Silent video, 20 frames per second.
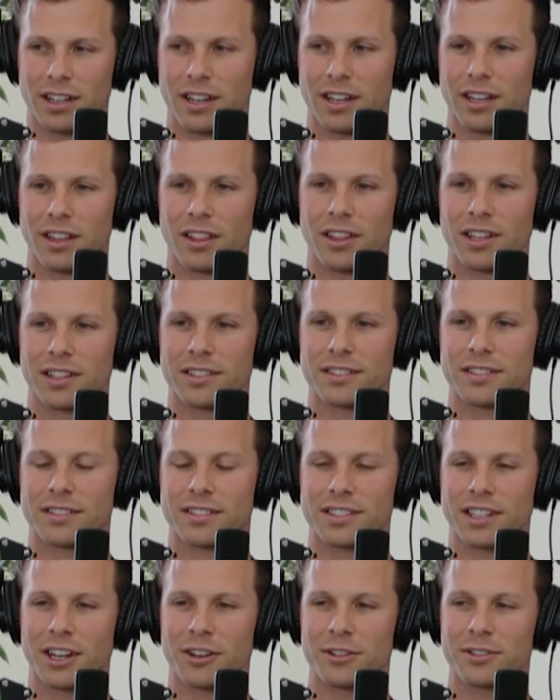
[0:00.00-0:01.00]
This
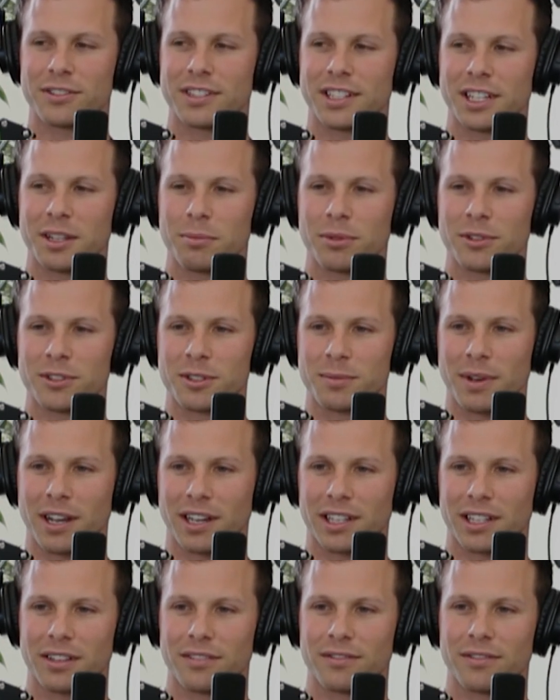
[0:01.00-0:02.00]
scarcity
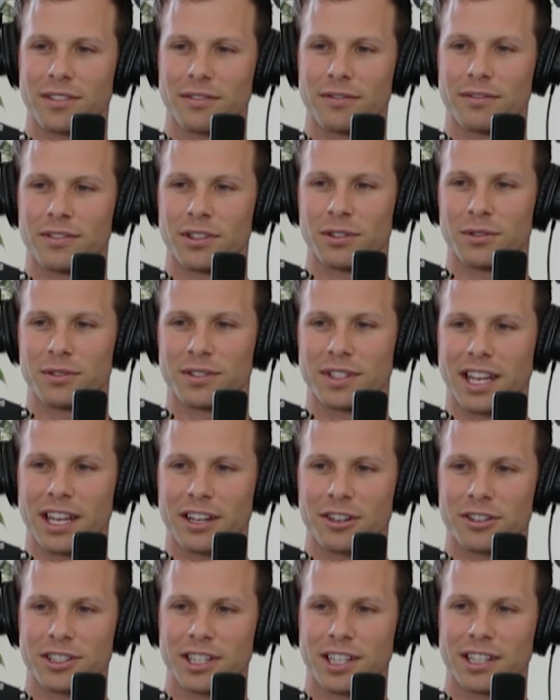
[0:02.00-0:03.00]
perspective views
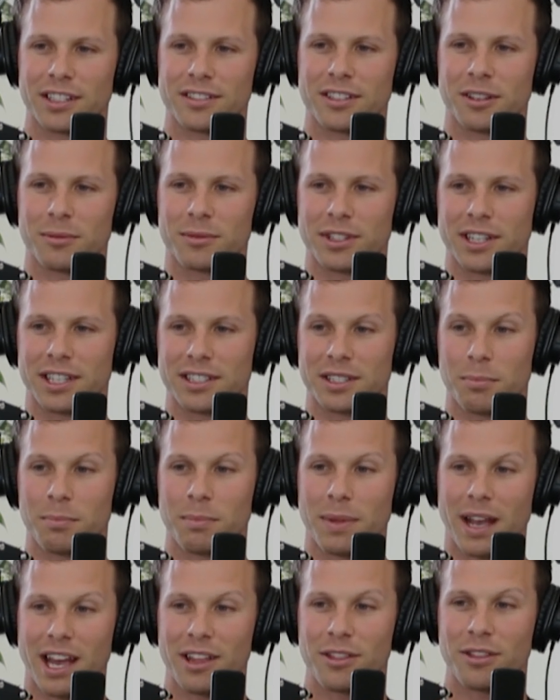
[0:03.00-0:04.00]
energy consumption as a
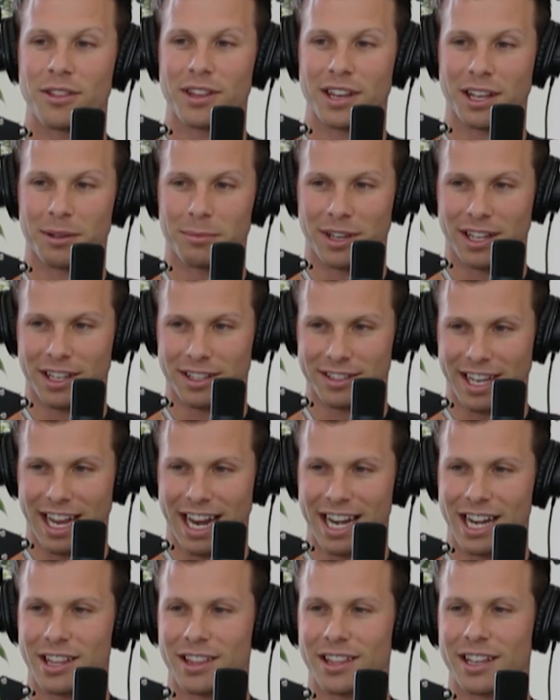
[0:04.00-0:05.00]
bad thing because
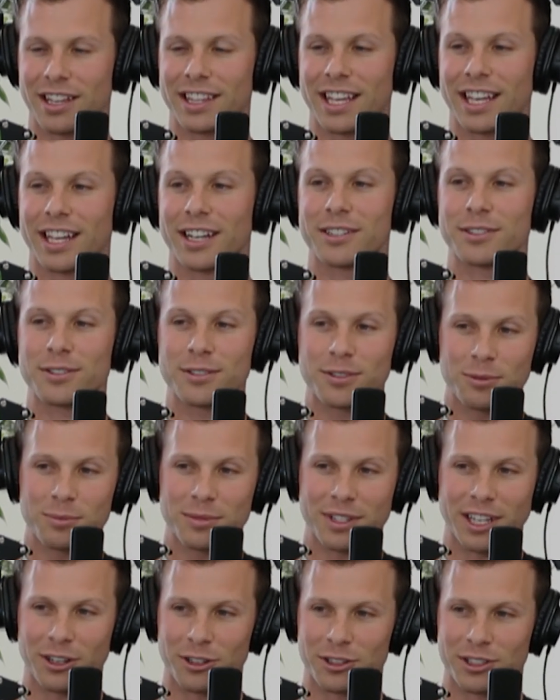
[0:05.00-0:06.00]
anything that
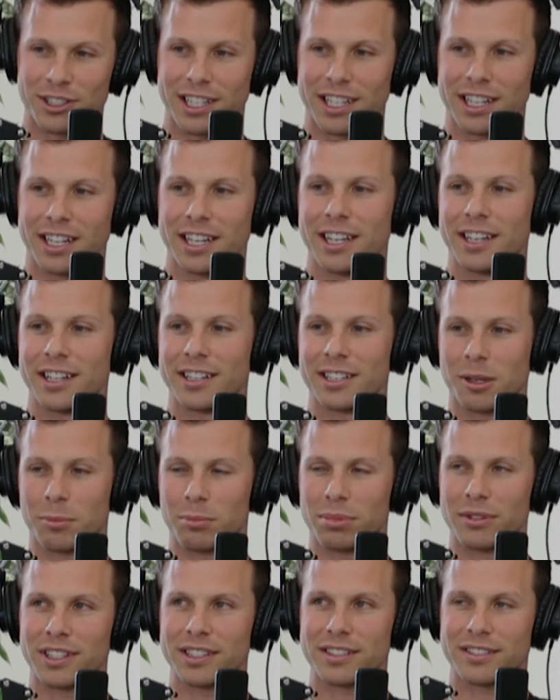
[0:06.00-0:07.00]
consumes energy
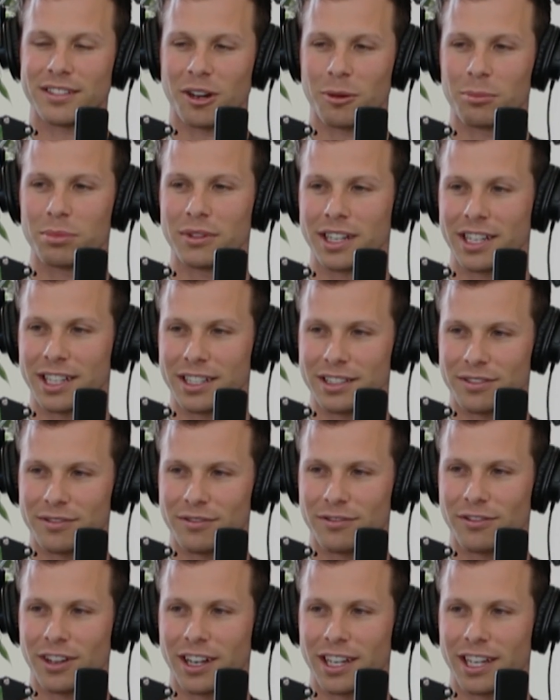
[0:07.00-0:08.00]
depletes our planet's
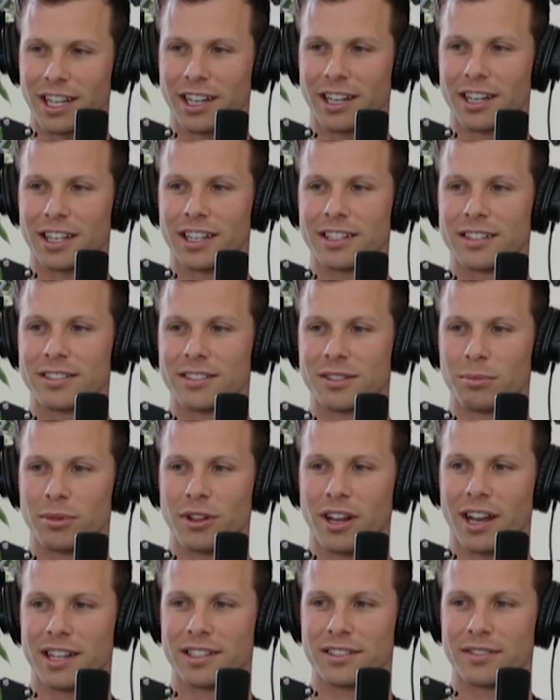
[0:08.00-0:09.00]
finite
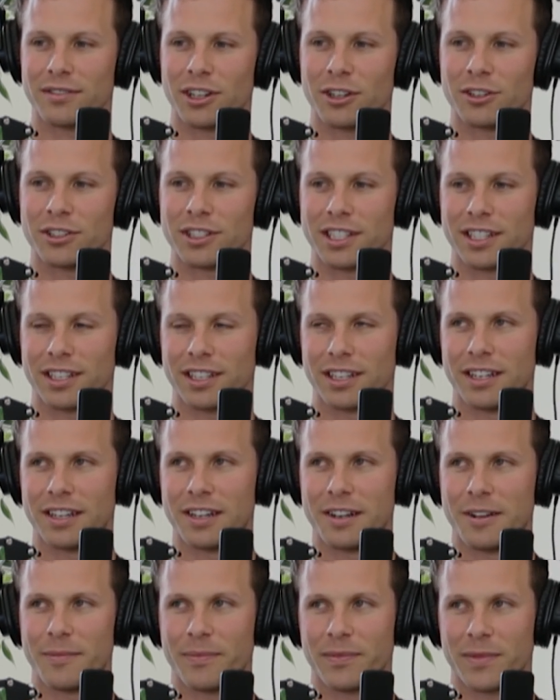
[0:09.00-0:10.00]
supplies of energy.
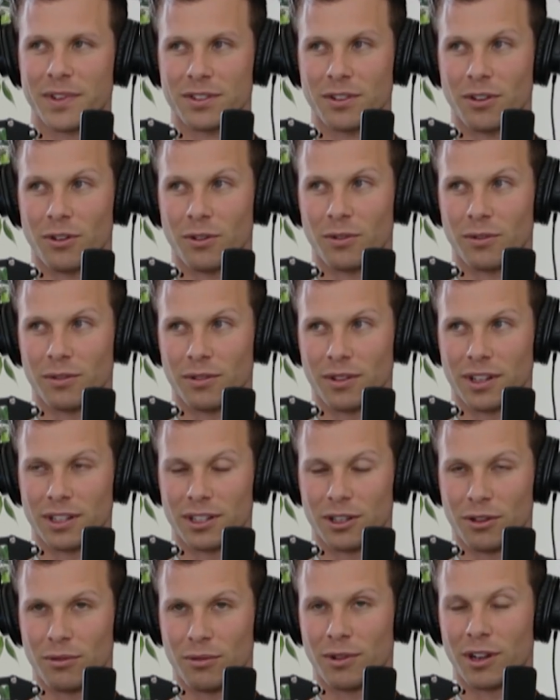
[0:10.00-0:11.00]
So
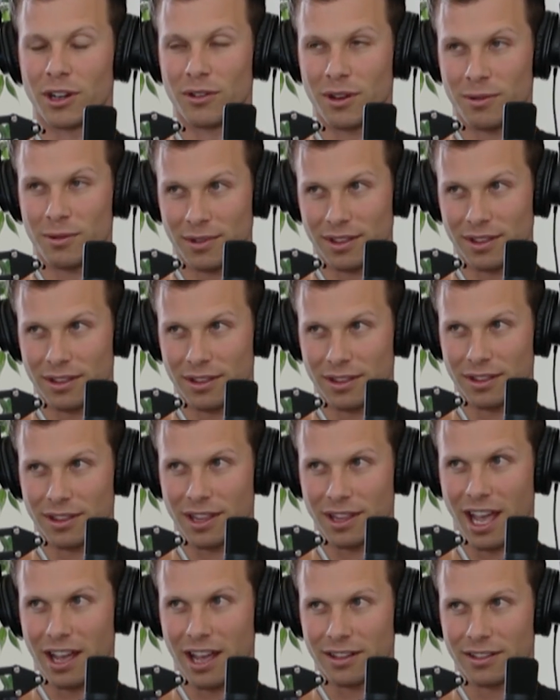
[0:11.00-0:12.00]
do you agree with
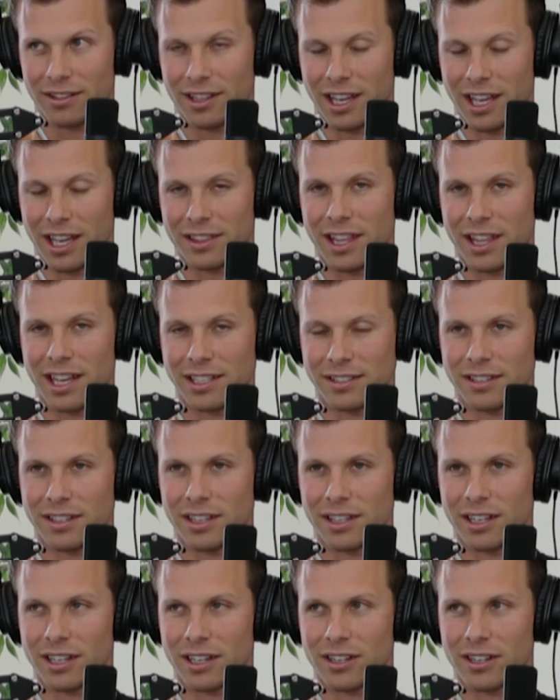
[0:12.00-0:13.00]
that? That's a